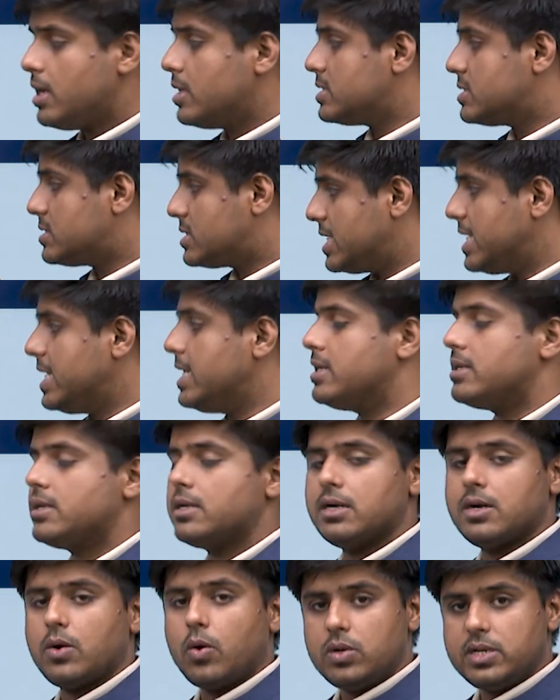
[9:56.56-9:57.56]
seen
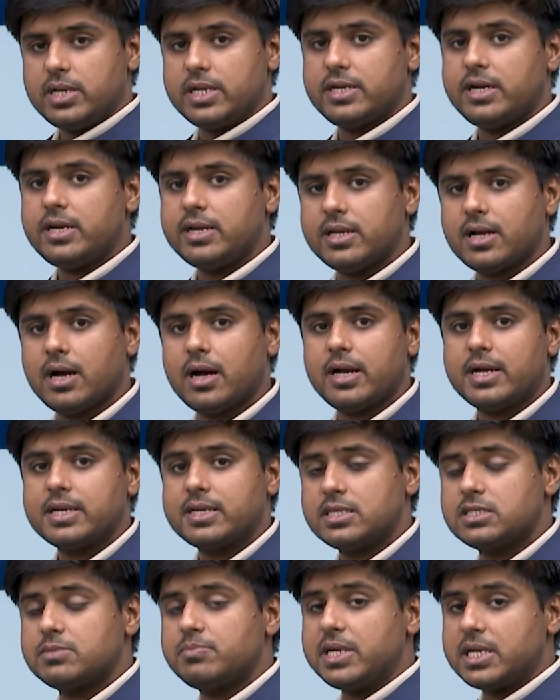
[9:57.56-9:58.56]
only in India. It
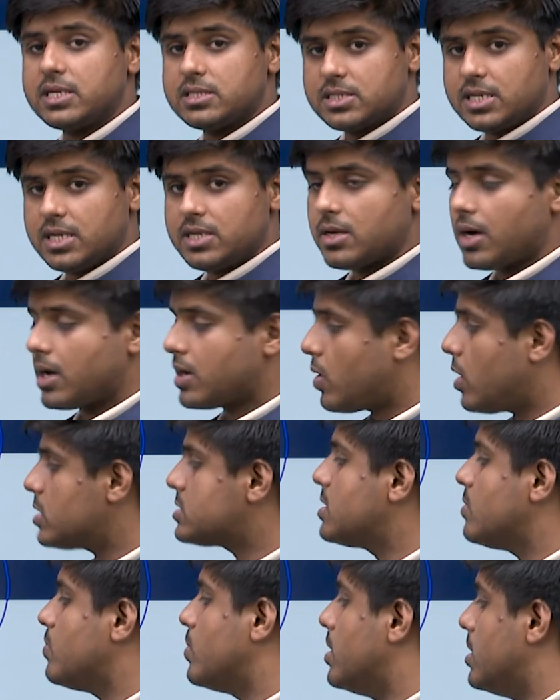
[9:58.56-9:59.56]
is being seen across
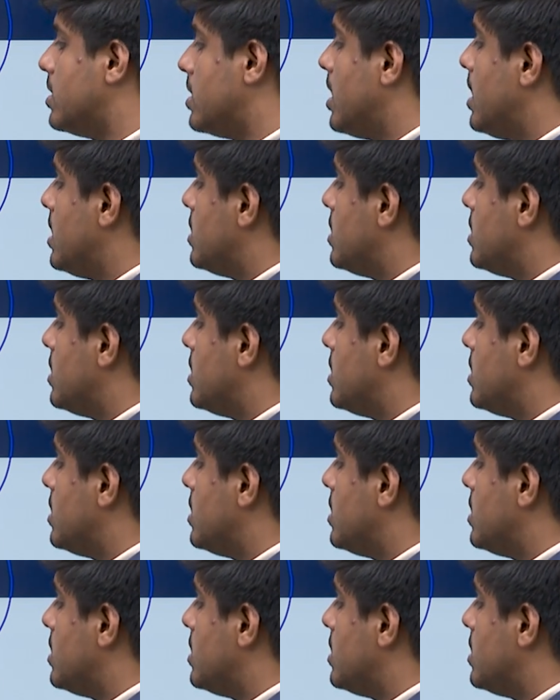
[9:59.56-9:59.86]
the world.